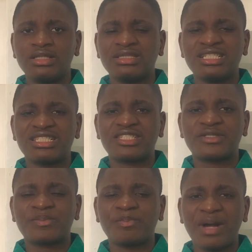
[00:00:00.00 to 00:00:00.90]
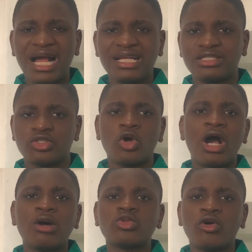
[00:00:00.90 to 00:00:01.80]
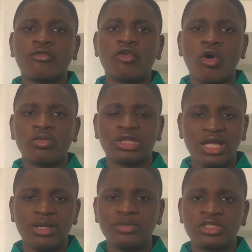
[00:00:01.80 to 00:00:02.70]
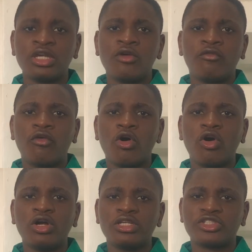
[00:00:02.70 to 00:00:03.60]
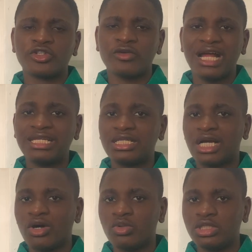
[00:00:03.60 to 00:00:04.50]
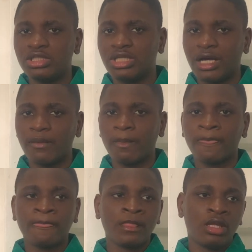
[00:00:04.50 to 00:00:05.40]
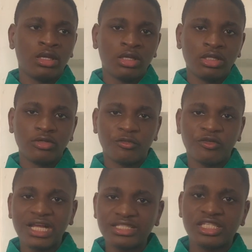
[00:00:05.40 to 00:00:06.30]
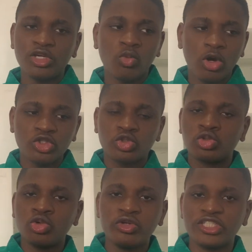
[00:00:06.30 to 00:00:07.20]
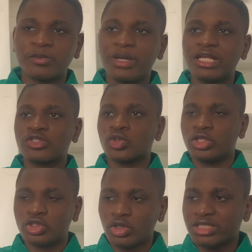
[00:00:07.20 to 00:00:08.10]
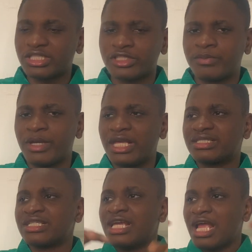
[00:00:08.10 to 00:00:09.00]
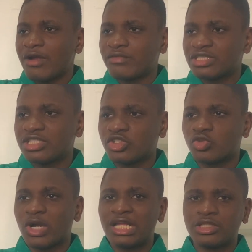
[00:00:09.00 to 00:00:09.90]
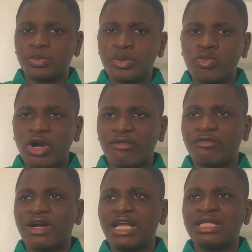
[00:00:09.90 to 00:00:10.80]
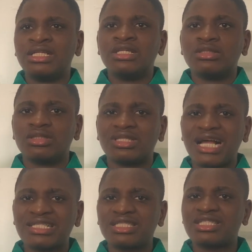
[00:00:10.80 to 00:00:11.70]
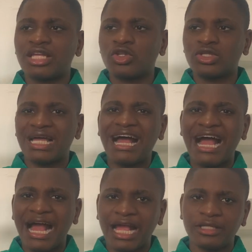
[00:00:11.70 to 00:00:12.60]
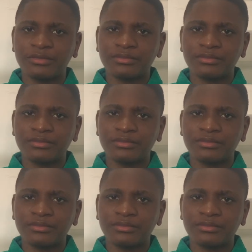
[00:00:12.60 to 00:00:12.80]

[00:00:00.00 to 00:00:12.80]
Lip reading: despise or out of contempt for a tyrannical leader. The first king wants to do his best, so he does his best. Everything is right. The people are fine. The taxes are not that high.